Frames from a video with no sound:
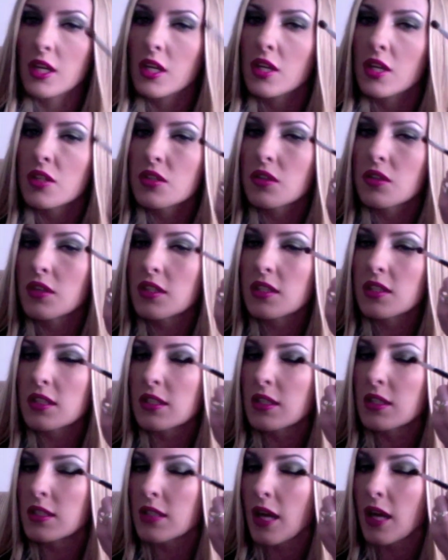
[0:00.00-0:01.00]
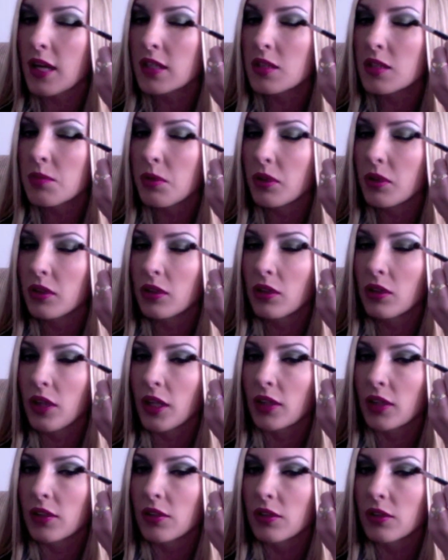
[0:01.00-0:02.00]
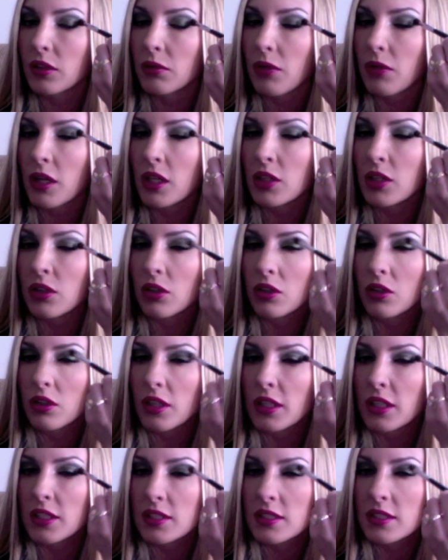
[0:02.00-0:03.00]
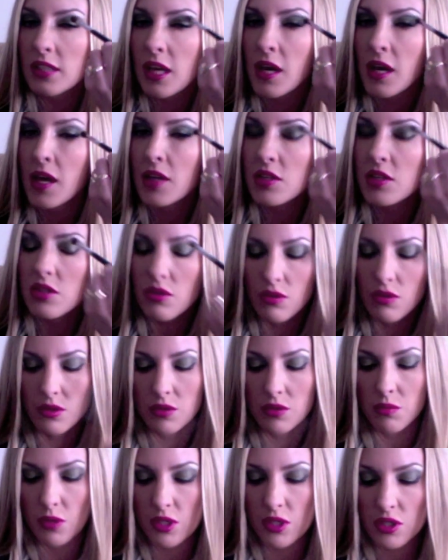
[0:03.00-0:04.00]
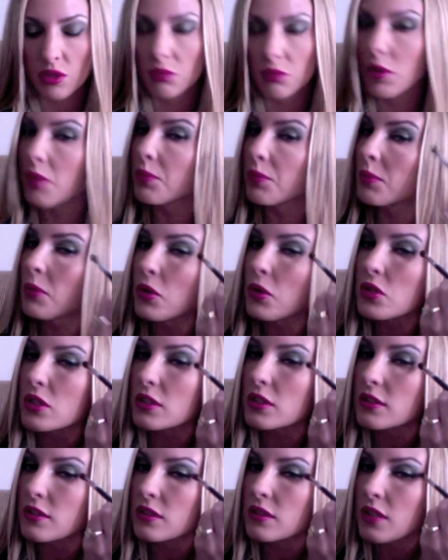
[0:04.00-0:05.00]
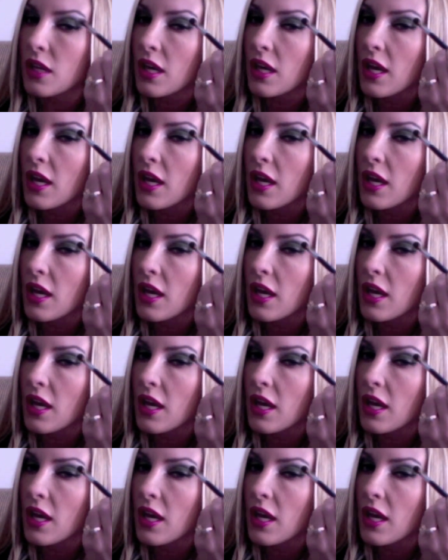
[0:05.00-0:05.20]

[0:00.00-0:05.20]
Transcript: So this is designed to put like literally right in your crease and to do those windshield wiper motions